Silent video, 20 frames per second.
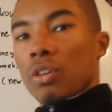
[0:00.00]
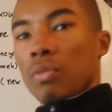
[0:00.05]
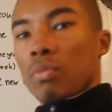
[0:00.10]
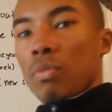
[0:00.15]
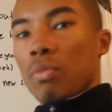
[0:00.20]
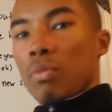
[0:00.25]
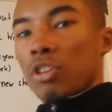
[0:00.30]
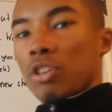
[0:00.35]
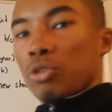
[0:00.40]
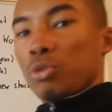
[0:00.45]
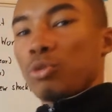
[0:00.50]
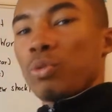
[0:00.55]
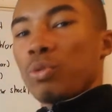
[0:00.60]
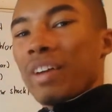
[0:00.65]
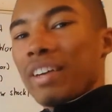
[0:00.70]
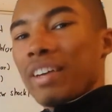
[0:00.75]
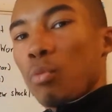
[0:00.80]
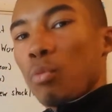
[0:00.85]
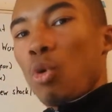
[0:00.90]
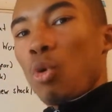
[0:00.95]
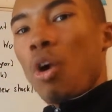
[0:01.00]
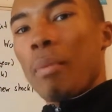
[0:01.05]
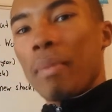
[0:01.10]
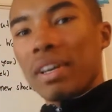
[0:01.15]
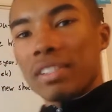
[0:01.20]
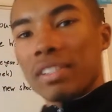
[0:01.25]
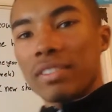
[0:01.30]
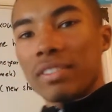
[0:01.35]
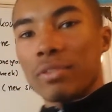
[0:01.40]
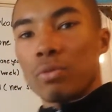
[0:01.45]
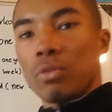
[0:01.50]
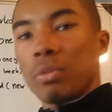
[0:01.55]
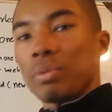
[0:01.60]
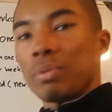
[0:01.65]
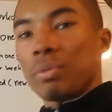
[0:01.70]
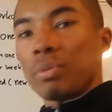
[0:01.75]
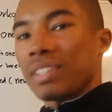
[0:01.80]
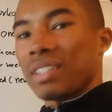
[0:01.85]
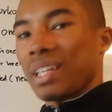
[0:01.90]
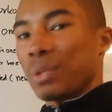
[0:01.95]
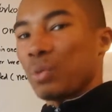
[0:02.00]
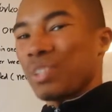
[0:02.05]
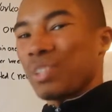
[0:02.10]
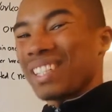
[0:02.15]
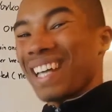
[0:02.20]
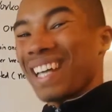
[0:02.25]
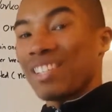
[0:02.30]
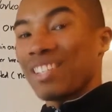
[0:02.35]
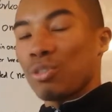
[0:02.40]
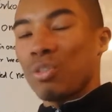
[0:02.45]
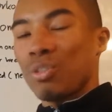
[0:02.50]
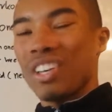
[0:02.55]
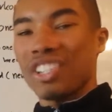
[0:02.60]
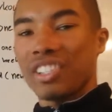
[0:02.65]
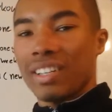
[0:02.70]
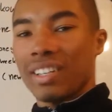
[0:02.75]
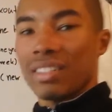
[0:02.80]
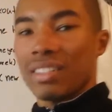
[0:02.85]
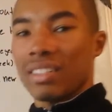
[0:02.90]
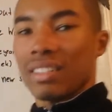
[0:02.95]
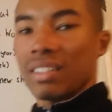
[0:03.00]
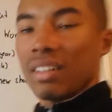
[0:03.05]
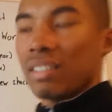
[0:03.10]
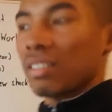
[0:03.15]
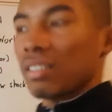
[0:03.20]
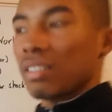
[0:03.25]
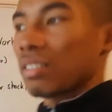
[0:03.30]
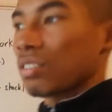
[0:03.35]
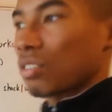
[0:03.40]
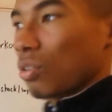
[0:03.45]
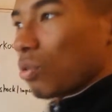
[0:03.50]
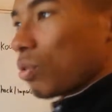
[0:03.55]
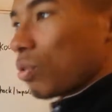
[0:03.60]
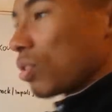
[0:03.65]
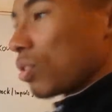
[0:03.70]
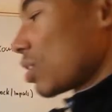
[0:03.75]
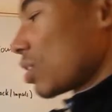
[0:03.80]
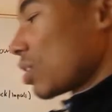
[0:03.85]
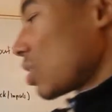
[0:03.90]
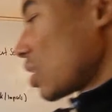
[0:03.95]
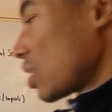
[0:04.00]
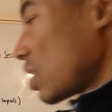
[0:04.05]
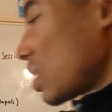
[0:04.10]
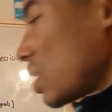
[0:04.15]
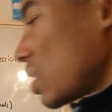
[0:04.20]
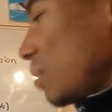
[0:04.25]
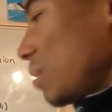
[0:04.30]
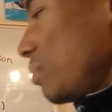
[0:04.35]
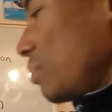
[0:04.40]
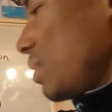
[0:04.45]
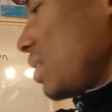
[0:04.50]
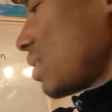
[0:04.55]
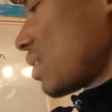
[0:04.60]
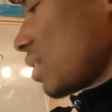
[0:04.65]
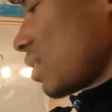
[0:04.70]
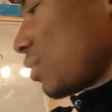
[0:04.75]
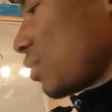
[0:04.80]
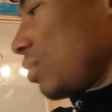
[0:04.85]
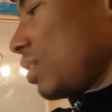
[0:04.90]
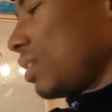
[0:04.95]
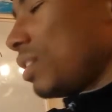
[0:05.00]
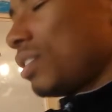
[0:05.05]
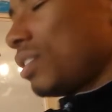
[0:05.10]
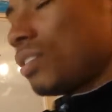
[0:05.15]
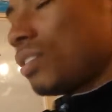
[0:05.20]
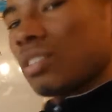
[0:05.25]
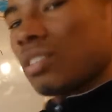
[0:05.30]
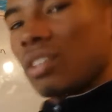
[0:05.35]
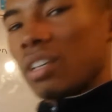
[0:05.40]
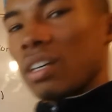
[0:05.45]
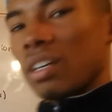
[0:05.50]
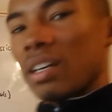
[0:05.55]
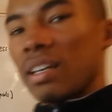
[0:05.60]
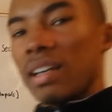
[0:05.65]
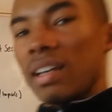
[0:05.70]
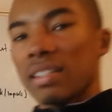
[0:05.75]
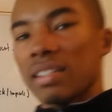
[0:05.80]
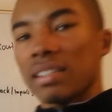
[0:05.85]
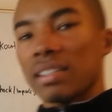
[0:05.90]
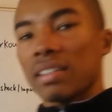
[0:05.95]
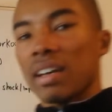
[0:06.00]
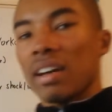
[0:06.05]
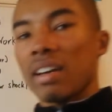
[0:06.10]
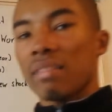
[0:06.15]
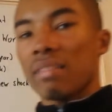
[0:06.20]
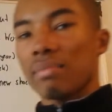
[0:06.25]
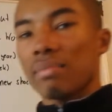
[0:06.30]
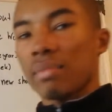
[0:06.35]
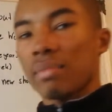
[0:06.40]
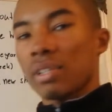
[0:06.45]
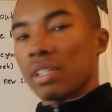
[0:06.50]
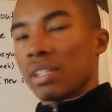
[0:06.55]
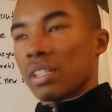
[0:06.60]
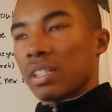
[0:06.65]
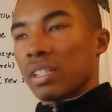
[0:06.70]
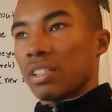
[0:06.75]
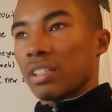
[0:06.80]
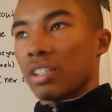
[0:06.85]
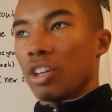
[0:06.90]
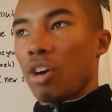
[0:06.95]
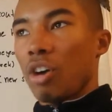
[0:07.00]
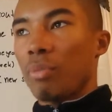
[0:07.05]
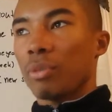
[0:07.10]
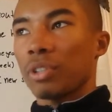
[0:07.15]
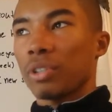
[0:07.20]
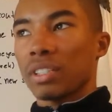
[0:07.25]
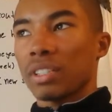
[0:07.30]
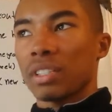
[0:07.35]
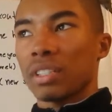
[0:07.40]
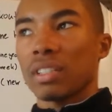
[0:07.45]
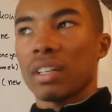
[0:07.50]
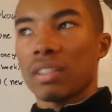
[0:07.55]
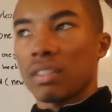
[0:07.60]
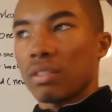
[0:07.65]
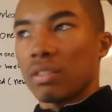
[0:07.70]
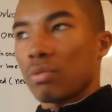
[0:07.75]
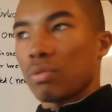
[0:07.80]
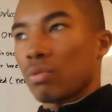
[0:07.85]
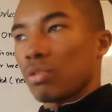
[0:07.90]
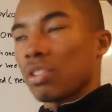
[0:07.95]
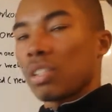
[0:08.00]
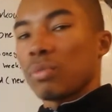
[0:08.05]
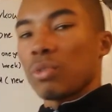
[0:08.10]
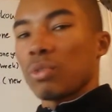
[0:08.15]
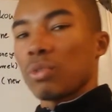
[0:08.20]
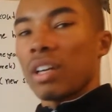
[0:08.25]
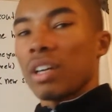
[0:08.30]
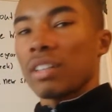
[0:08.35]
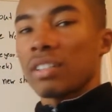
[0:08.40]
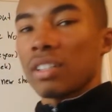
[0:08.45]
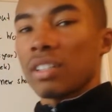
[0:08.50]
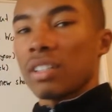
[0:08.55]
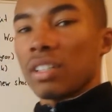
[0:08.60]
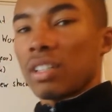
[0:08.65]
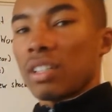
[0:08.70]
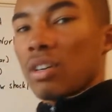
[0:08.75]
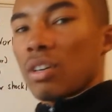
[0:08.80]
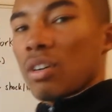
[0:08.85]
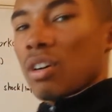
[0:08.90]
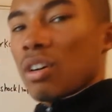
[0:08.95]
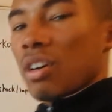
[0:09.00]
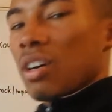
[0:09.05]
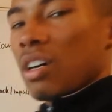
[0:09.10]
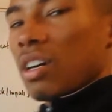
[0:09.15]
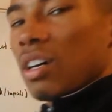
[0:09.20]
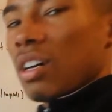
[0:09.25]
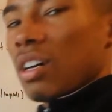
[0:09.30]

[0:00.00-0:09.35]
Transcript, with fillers: train more muscle groups than with isolation exercises, so it means that you need less time in compound exercises to stimulate more